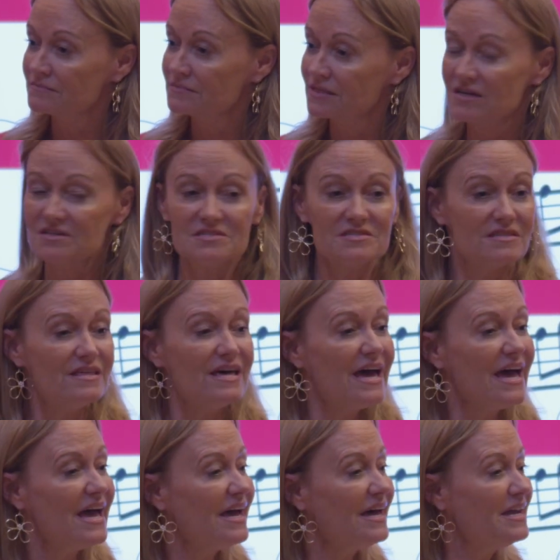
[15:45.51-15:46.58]
'Cause
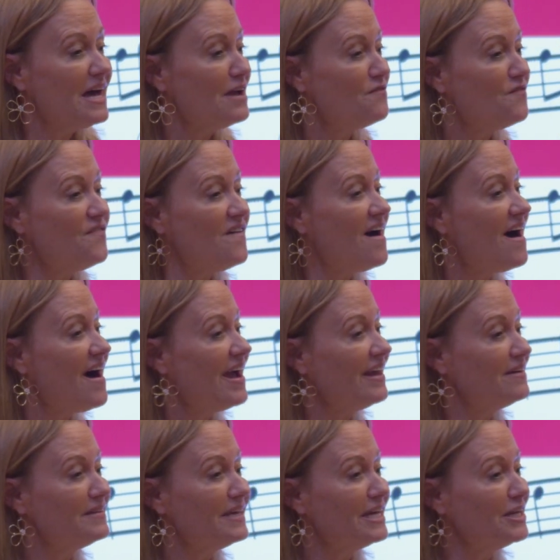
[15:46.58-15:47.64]
then I
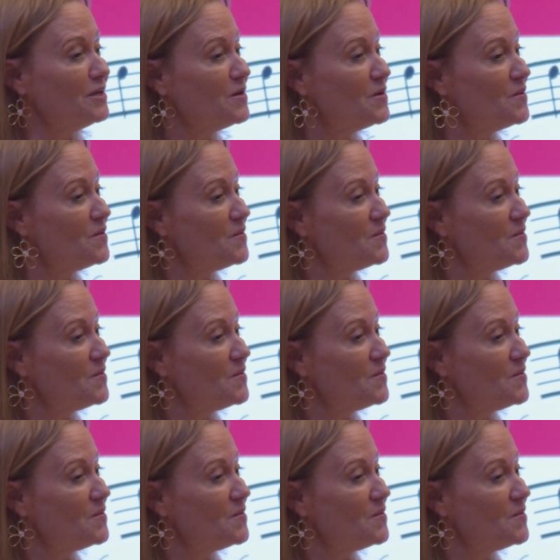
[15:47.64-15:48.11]
finally knew